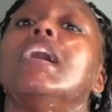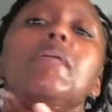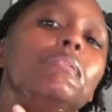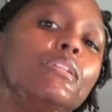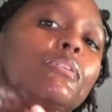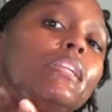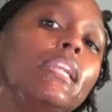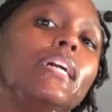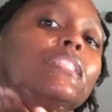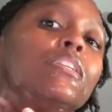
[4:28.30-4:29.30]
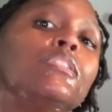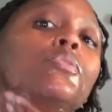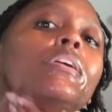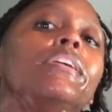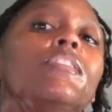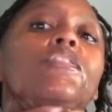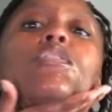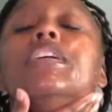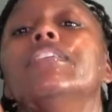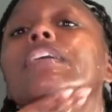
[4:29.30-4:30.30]
I'm gonna do a neck tutorial
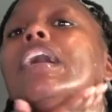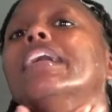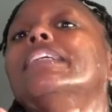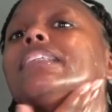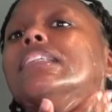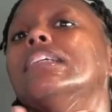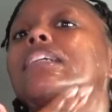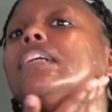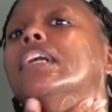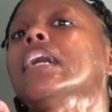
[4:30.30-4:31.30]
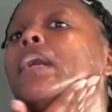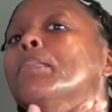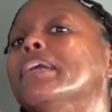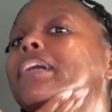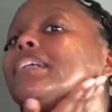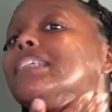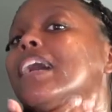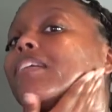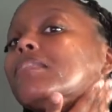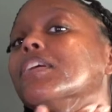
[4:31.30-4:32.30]
for you guys because
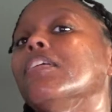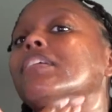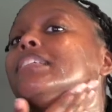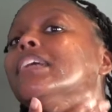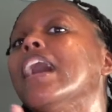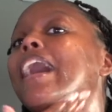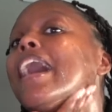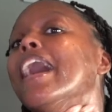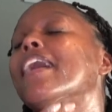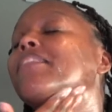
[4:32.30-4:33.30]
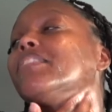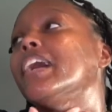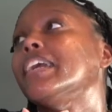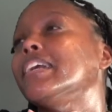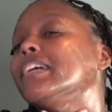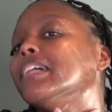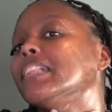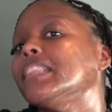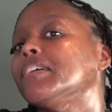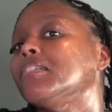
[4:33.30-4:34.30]
I don't know, I have like
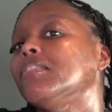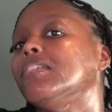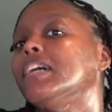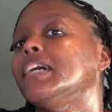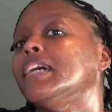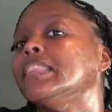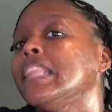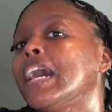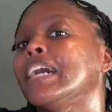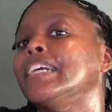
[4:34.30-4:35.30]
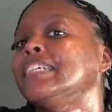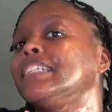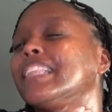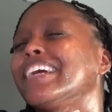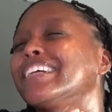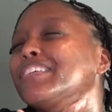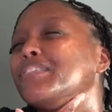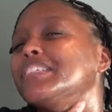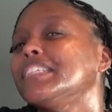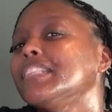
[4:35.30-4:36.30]
little uh, line, like you
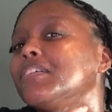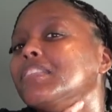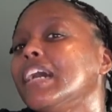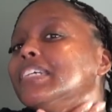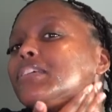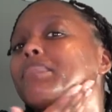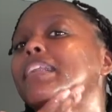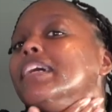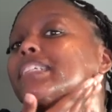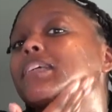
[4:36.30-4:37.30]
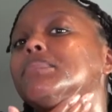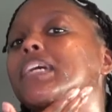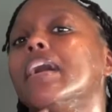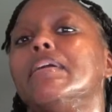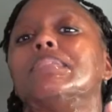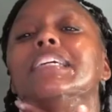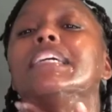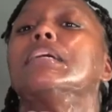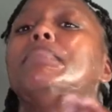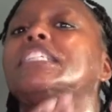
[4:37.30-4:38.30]
can see little lines on my neck sometimes and
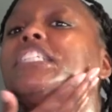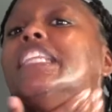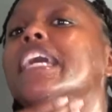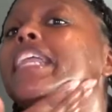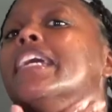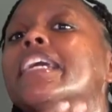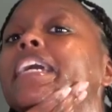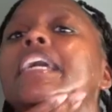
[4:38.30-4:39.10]
it can be genetic.